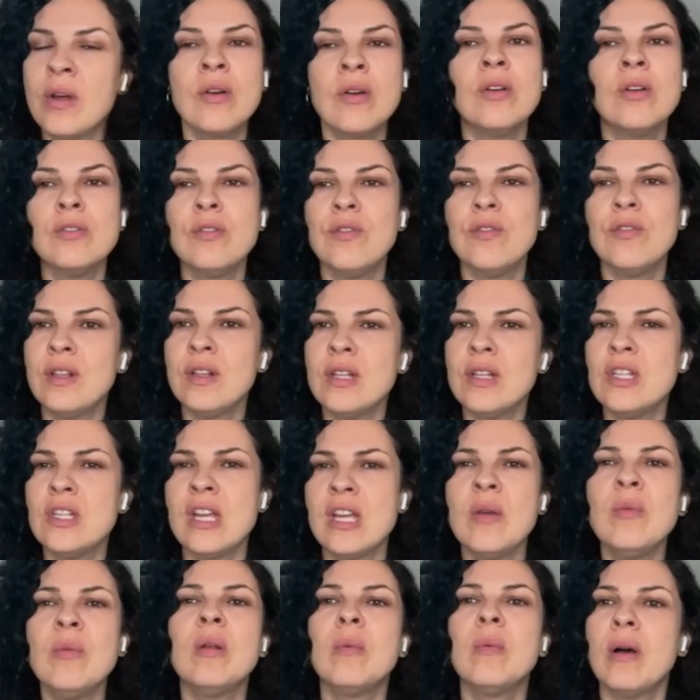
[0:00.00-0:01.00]
not going to feel
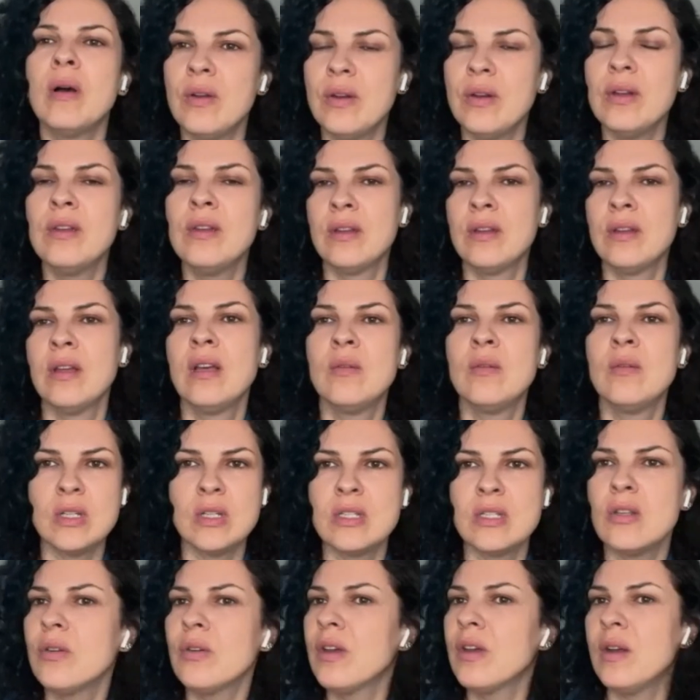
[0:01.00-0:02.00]
ashamed about it.
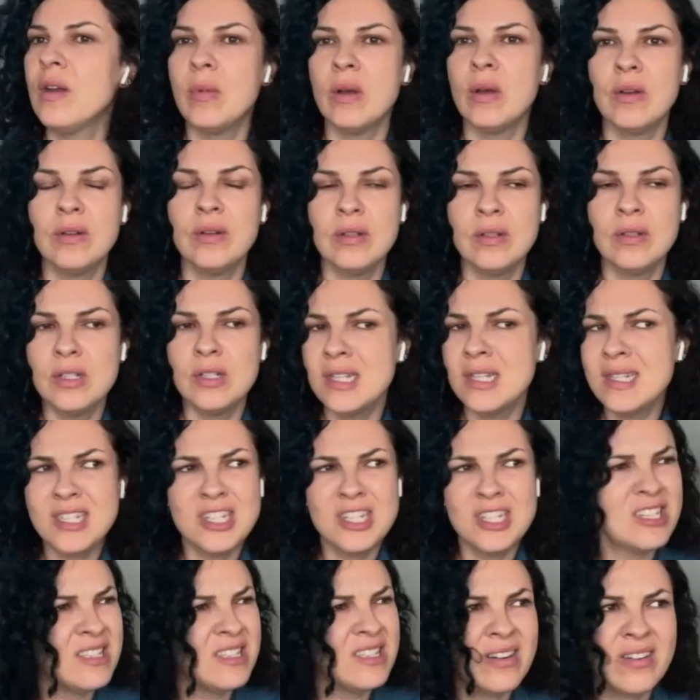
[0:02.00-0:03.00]
Just talking about it.
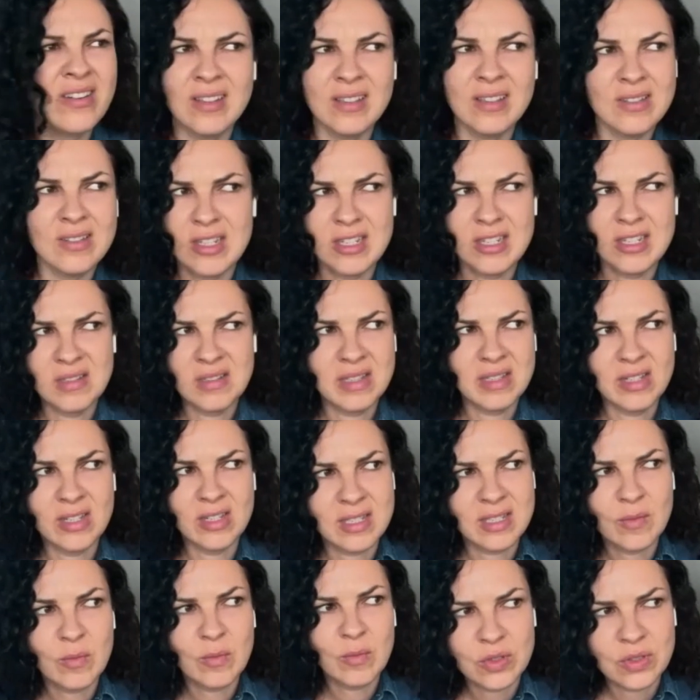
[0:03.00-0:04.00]
She's
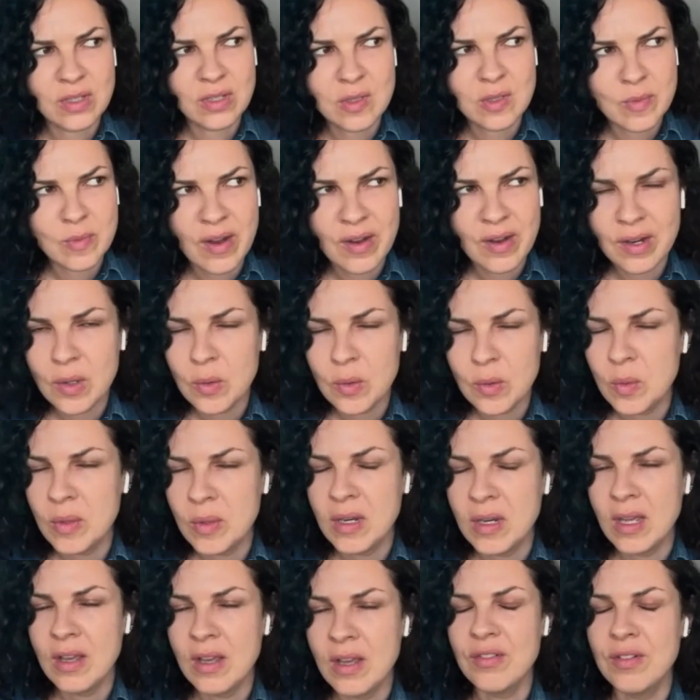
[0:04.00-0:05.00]
the most inspiring
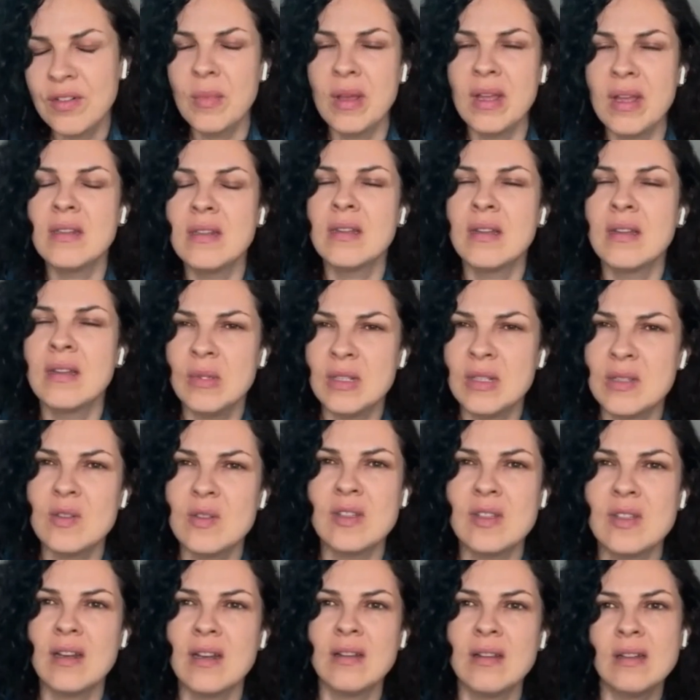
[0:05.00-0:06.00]
woman I ever met in
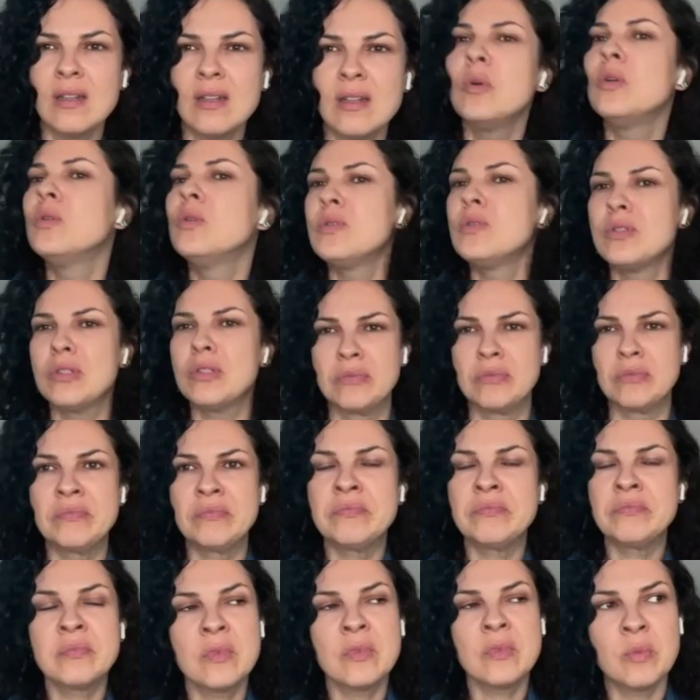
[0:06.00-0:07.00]
Savannah. The
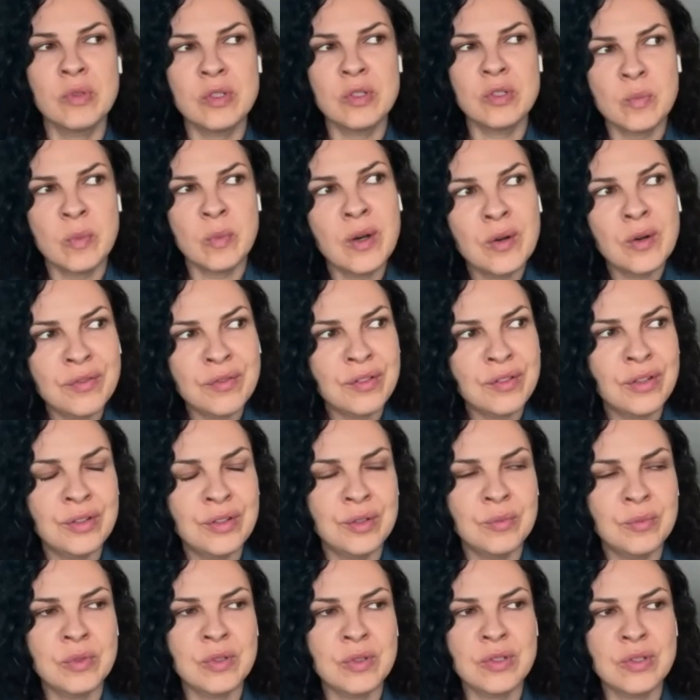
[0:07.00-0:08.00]
most powerful,
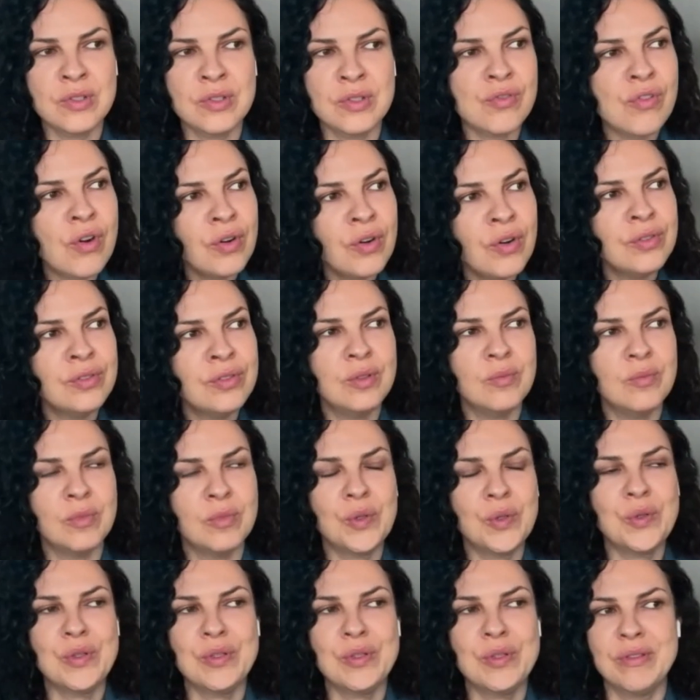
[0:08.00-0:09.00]
the most strong, the
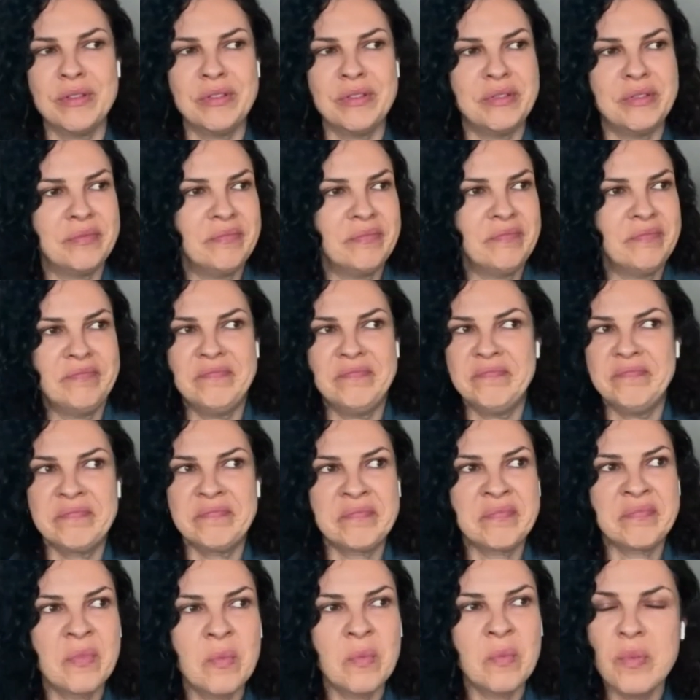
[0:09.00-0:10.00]
most
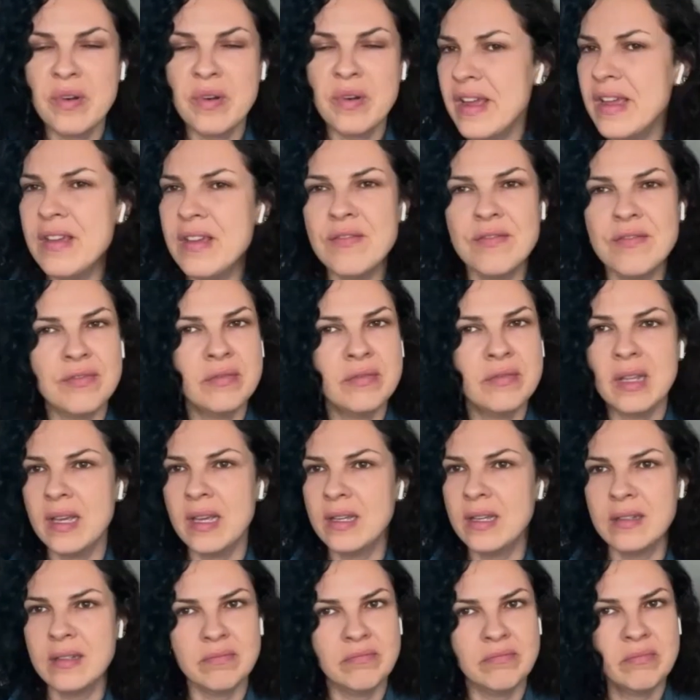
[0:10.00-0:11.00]
brave,
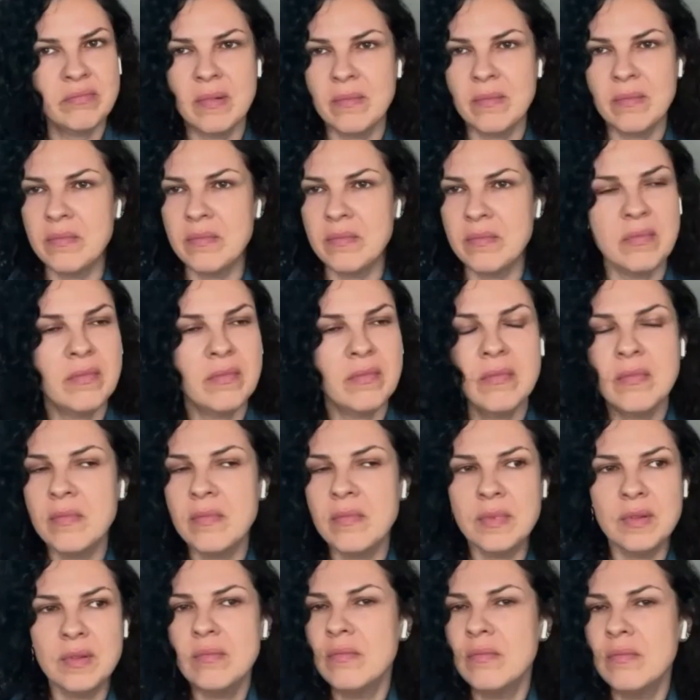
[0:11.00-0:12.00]

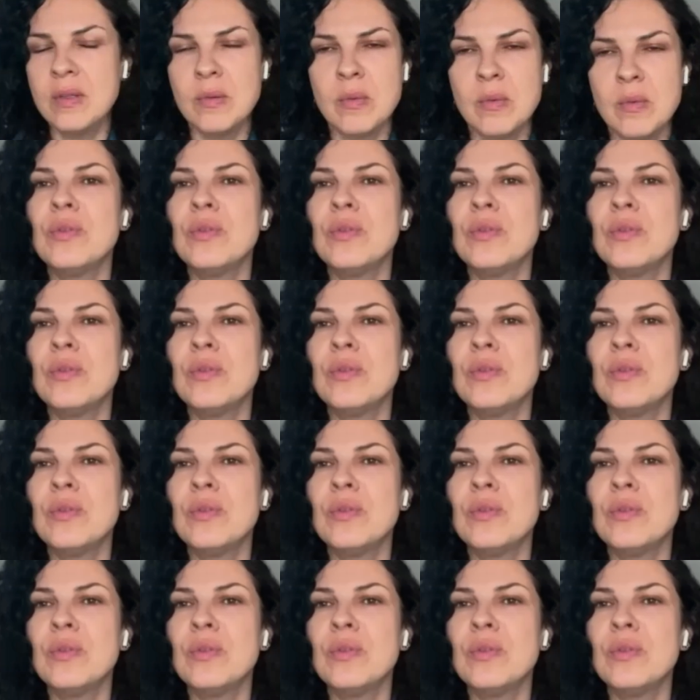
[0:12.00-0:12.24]
the